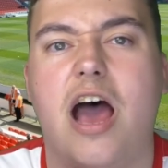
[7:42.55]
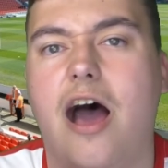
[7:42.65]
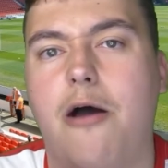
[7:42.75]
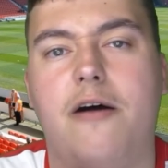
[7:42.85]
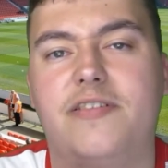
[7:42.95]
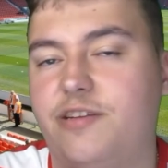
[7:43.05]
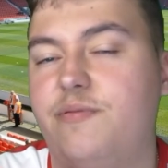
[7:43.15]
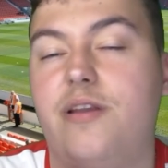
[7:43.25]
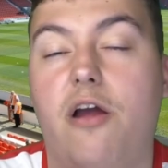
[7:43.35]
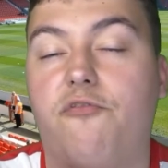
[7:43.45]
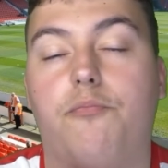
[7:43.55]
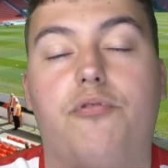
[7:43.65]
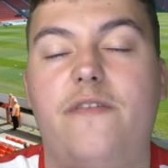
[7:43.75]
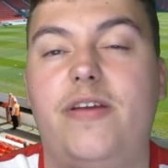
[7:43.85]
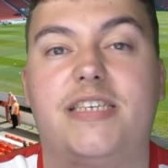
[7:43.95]
Uh, obviously, we know from
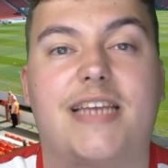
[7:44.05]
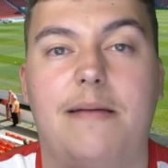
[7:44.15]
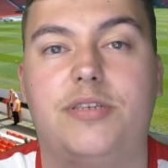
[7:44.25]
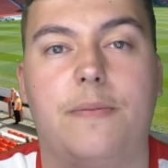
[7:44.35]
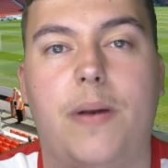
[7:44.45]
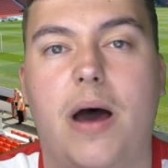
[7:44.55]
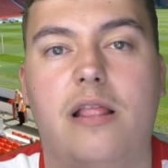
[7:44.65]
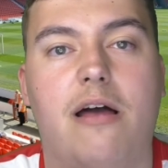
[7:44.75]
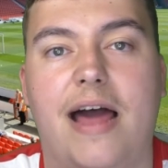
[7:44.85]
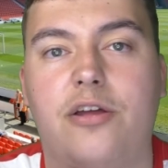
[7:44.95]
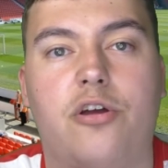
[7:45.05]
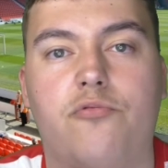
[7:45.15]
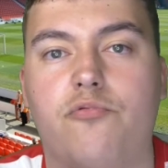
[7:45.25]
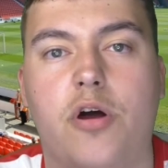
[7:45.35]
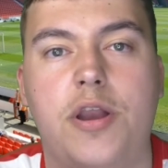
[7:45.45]
previous games that Barlow had a
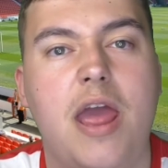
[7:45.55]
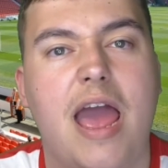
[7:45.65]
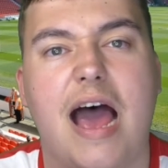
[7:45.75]
good run.